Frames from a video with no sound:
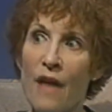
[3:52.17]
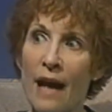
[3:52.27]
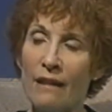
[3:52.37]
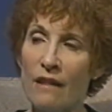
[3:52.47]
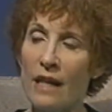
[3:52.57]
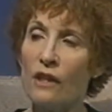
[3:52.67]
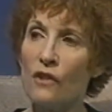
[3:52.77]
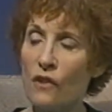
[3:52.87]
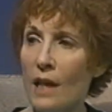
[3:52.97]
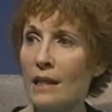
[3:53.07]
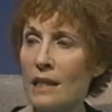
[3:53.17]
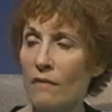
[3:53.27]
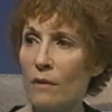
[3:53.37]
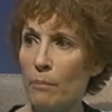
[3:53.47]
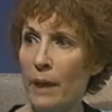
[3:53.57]
that their sense
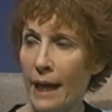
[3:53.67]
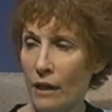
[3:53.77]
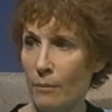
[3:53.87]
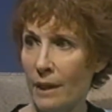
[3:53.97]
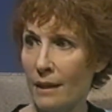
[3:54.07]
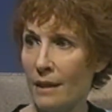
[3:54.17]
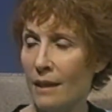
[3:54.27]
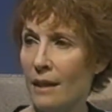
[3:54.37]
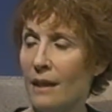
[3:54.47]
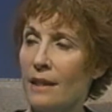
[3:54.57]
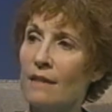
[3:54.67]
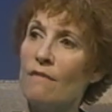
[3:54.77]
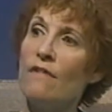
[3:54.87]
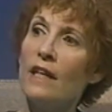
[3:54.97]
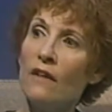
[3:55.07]
of impairment is
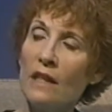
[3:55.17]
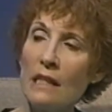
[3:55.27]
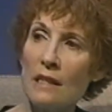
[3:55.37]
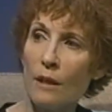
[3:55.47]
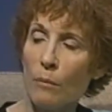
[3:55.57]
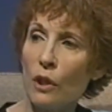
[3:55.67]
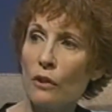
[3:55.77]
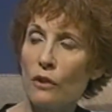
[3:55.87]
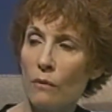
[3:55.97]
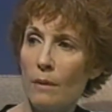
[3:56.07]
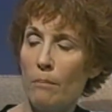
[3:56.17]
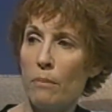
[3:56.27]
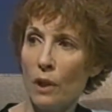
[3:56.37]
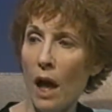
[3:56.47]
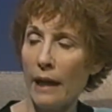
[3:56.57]
very similar to a
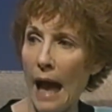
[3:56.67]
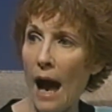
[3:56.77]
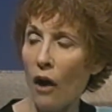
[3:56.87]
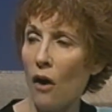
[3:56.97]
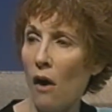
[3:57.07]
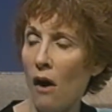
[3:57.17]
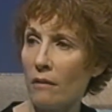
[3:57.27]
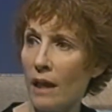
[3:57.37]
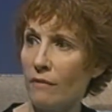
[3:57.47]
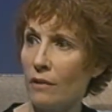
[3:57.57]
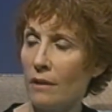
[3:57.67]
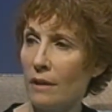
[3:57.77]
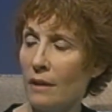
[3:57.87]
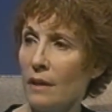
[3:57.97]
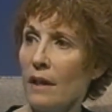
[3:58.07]
blood alcohol
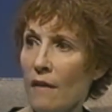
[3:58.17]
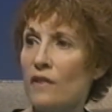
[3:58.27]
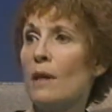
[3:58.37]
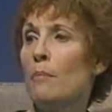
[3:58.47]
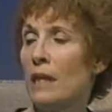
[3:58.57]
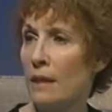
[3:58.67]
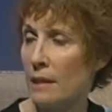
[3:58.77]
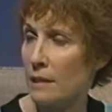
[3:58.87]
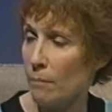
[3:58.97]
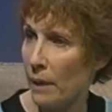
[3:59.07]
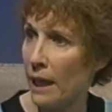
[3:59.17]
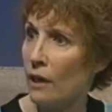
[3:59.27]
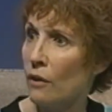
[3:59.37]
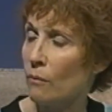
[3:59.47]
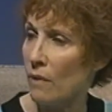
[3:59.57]
level of somebody that is
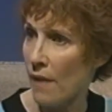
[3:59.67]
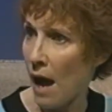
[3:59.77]
impaired